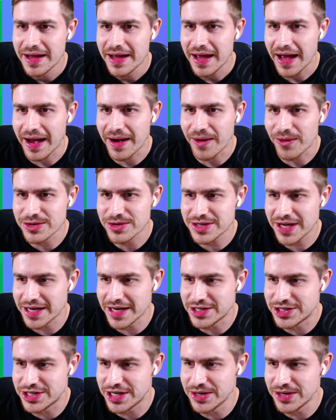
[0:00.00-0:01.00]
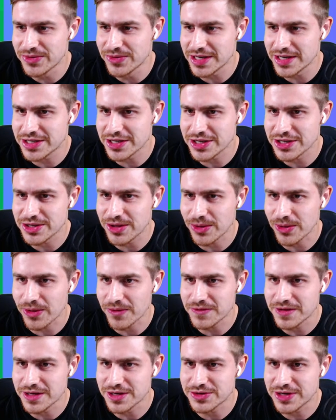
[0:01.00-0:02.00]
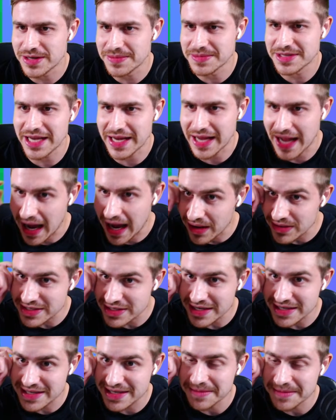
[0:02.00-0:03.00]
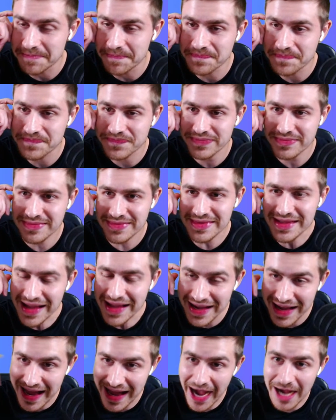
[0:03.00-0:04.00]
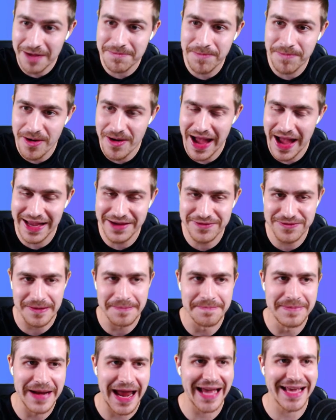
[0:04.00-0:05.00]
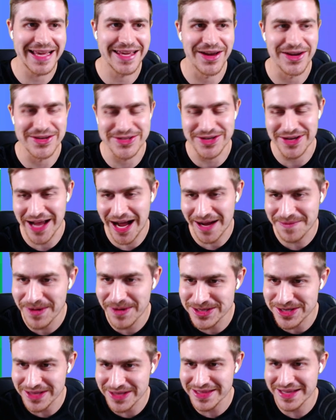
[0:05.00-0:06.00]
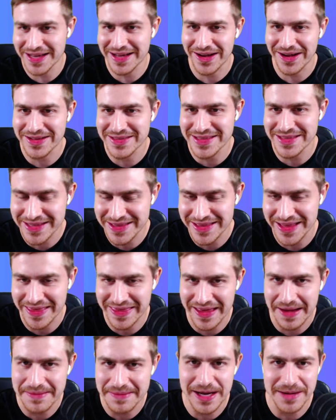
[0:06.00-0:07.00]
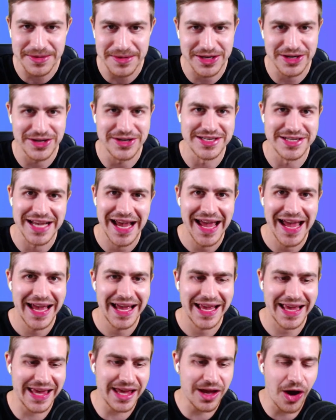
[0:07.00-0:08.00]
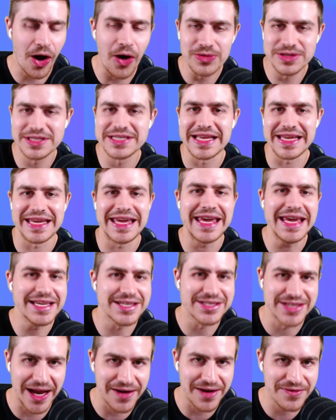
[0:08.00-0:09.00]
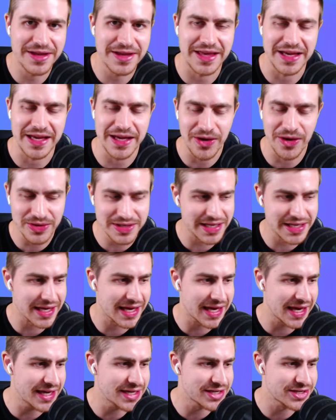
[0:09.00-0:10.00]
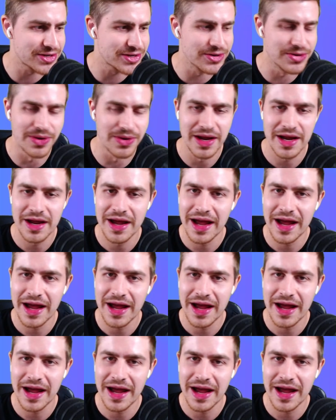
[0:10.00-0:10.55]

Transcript: Also had G-Rid to start off the stream saying, how's it? Gakpo A from blank, yeah. So Gakpo's on the thumbnail because he holds the keys to everything. He holds the keys to